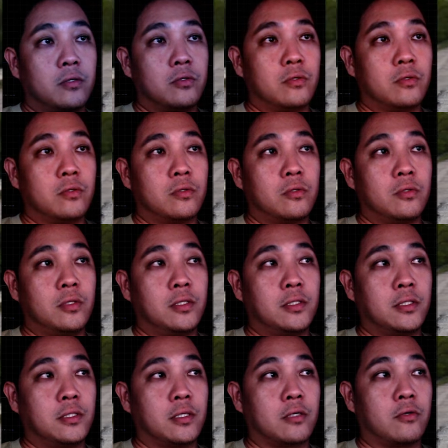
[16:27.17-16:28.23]
So this
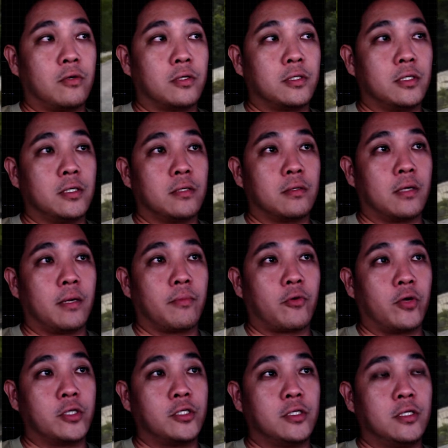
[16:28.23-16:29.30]
is the crossing. I'm
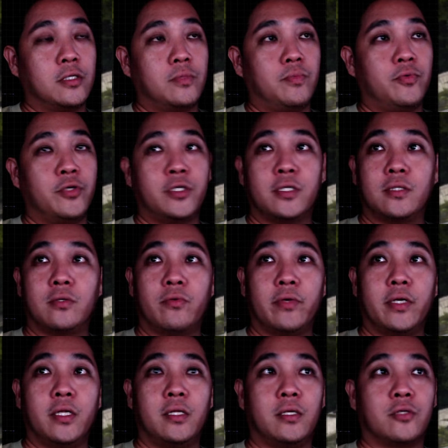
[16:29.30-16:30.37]
quite sure this bridge is
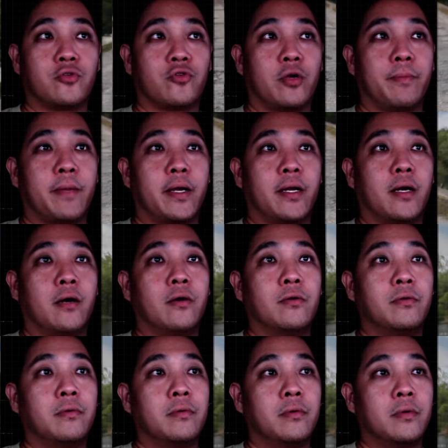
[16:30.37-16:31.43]
already destroyed by
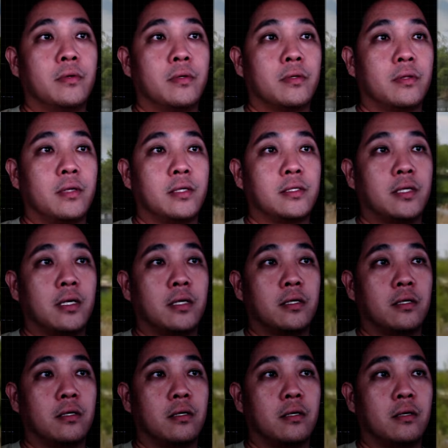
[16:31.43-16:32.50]
now. There's
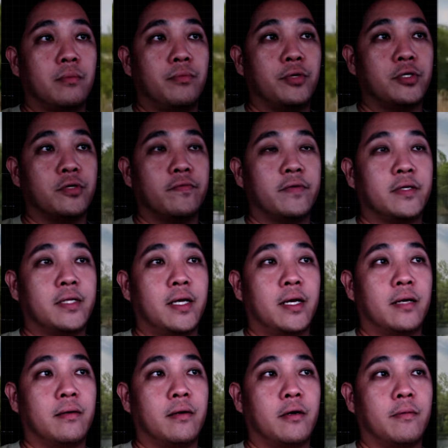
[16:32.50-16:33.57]
another bridge over
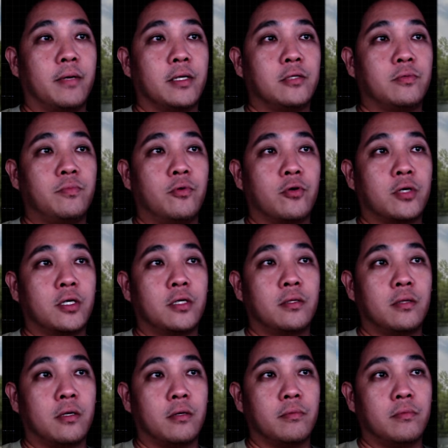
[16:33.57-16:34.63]
there, but it's broken
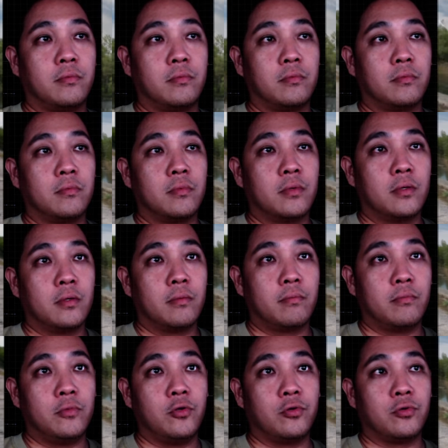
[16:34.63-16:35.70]

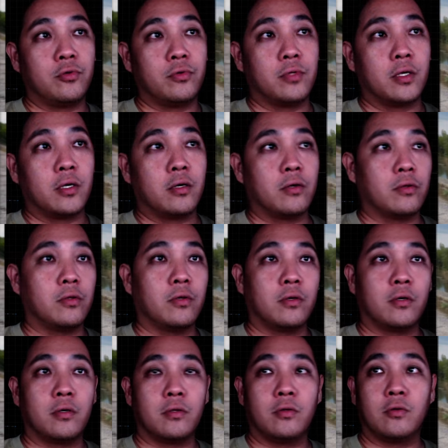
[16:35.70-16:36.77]
due to
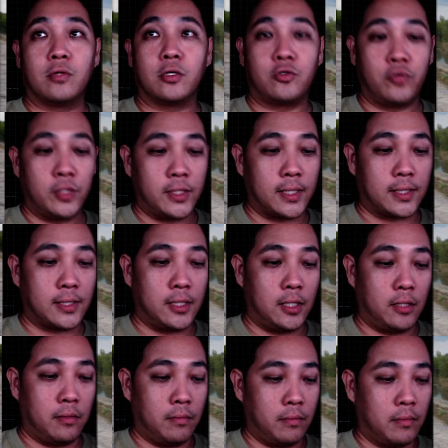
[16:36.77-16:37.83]
the
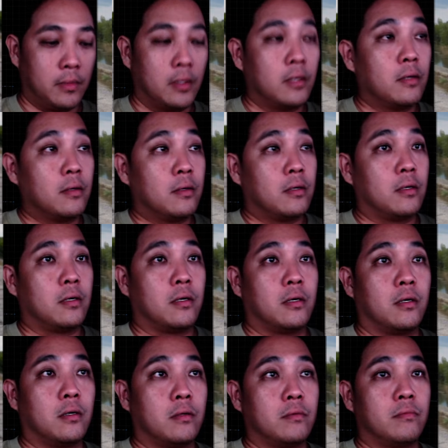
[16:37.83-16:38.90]
360
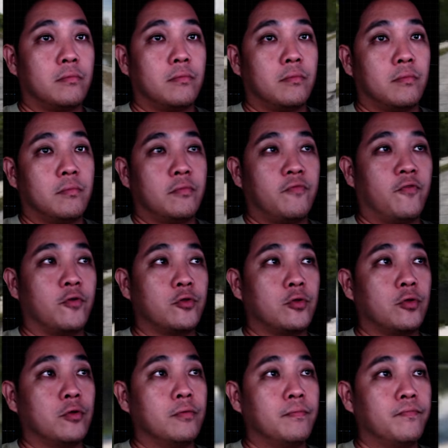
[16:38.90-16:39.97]
photo.